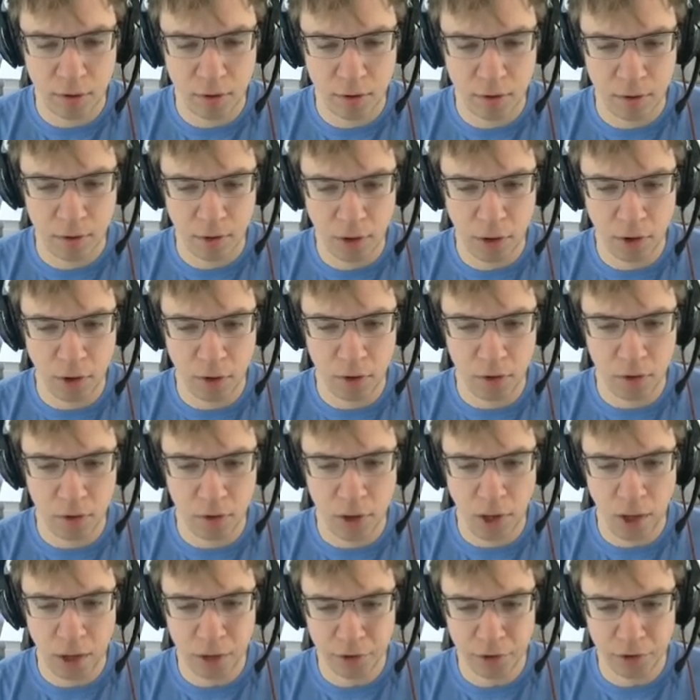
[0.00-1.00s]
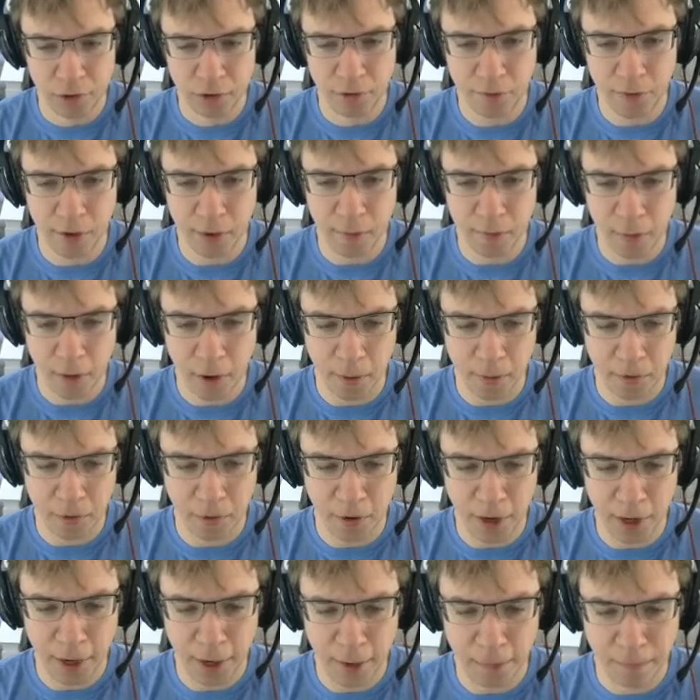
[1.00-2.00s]
No, I'll just develop Corruption
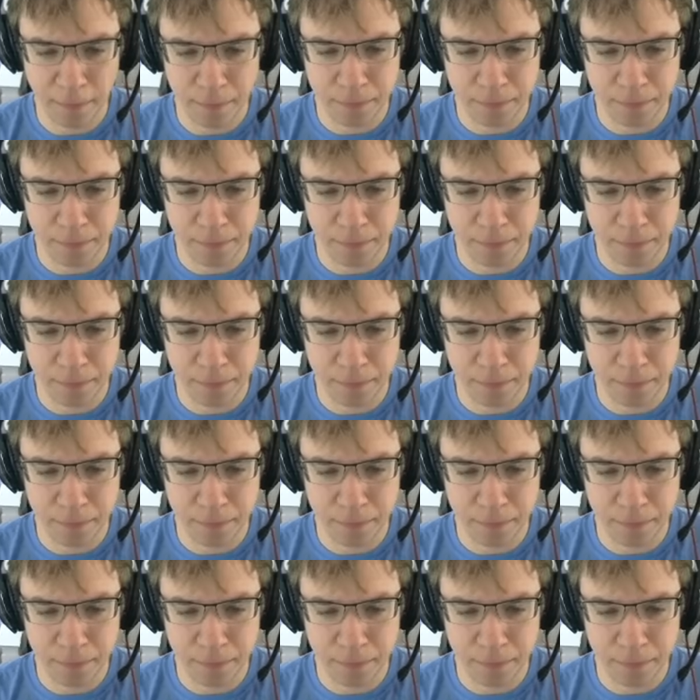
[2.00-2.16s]
right now.